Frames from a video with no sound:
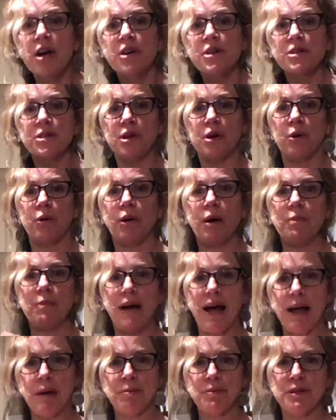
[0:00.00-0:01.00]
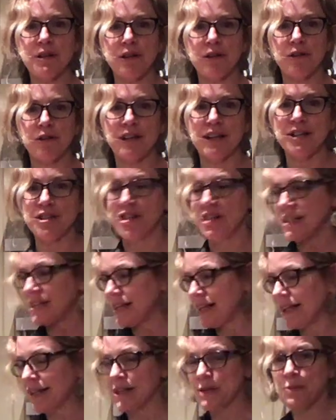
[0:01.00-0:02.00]
so my particular kitchen
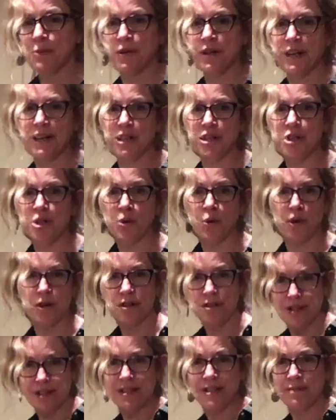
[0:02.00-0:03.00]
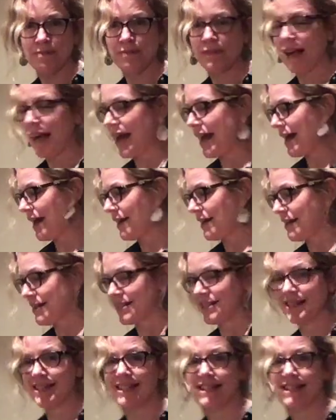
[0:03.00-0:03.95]
sink is pretty short and it's